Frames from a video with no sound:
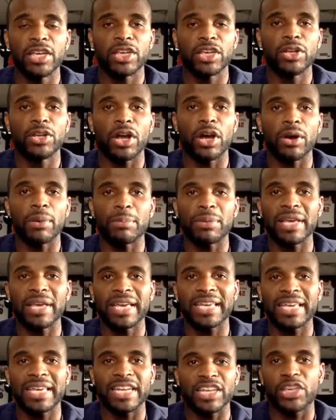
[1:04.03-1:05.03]

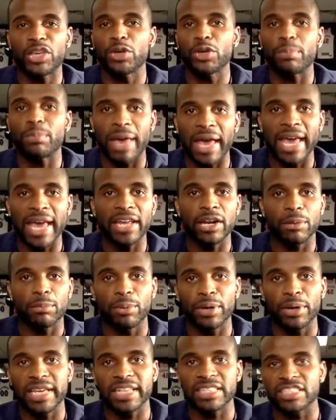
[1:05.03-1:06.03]
being in acute pain or
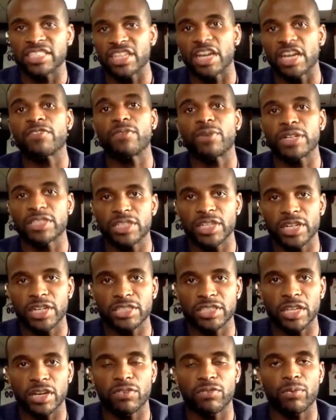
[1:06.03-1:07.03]
bringing suffering to
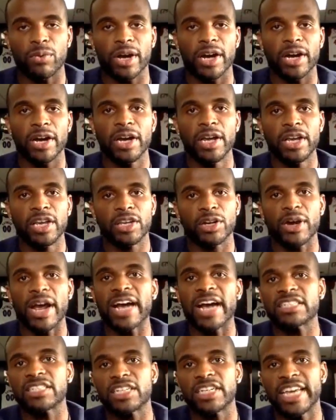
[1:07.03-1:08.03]
yourself where you're
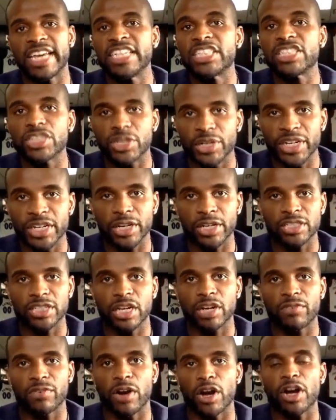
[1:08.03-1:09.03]
actually injuring
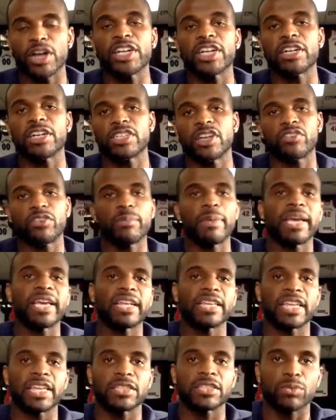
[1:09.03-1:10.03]
yourself or hurting yourself or
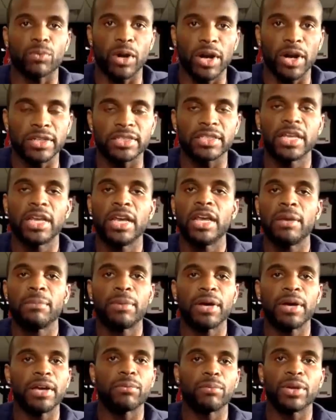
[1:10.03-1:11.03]
making things worse.
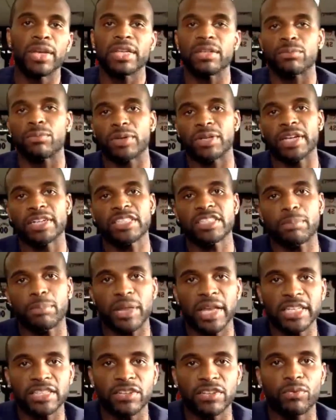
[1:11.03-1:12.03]
But where there's a
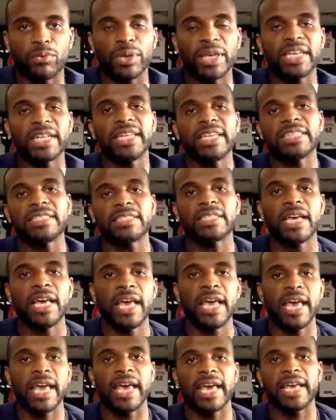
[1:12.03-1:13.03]
place of weakness
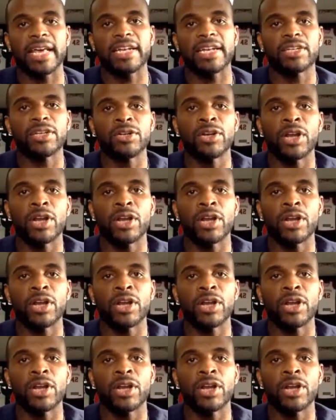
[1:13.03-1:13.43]
and,